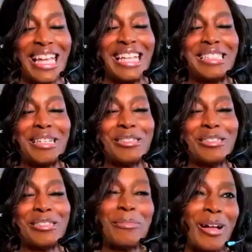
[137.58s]
And tell
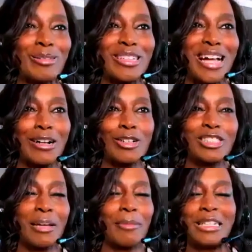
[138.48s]
us about
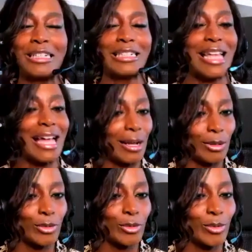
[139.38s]
accountability
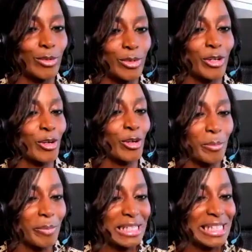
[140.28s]
now, your
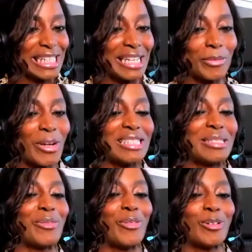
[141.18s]
company, and what is
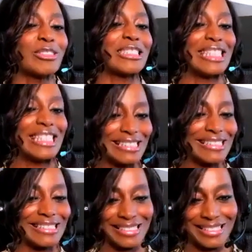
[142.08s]
the 4 C's?